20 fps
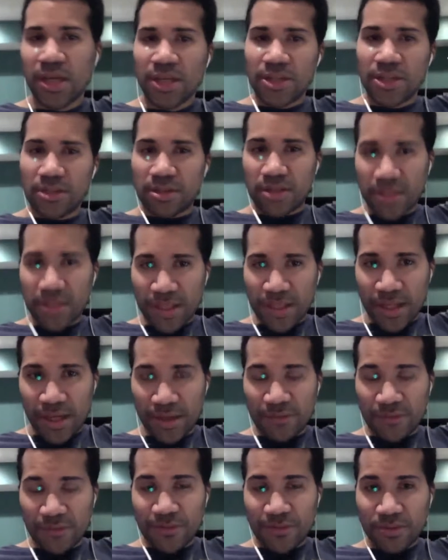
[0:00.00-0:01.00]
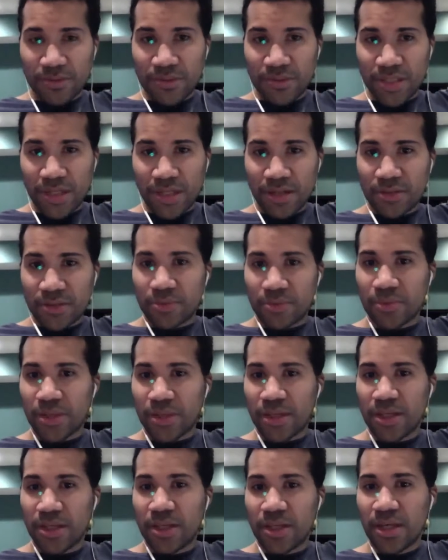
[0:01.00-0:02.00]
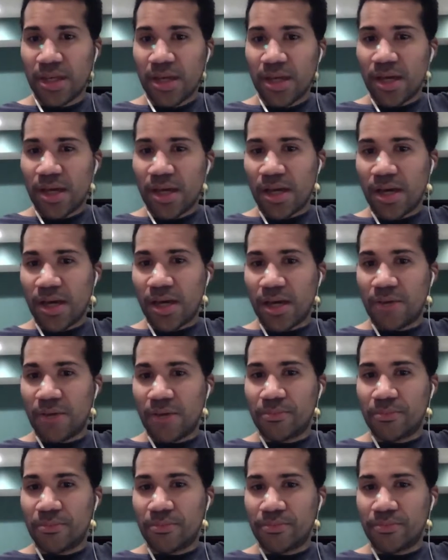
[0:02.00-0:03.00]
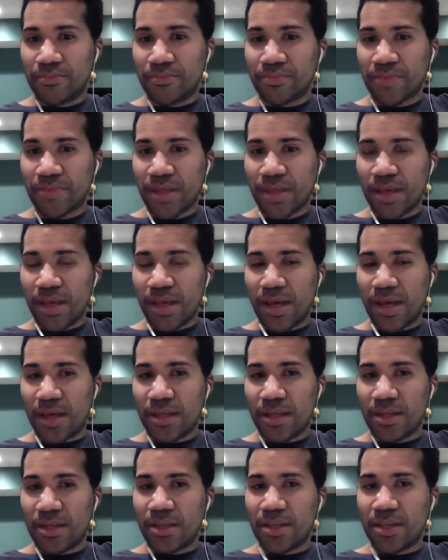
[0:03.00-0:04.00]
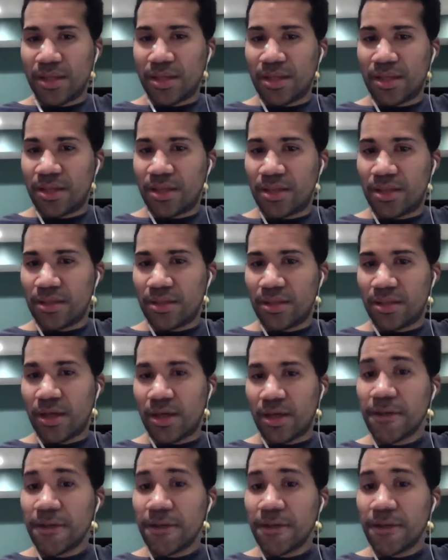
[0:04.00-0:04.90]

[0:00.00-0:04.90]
You took the headphone jack away, um, and the huh?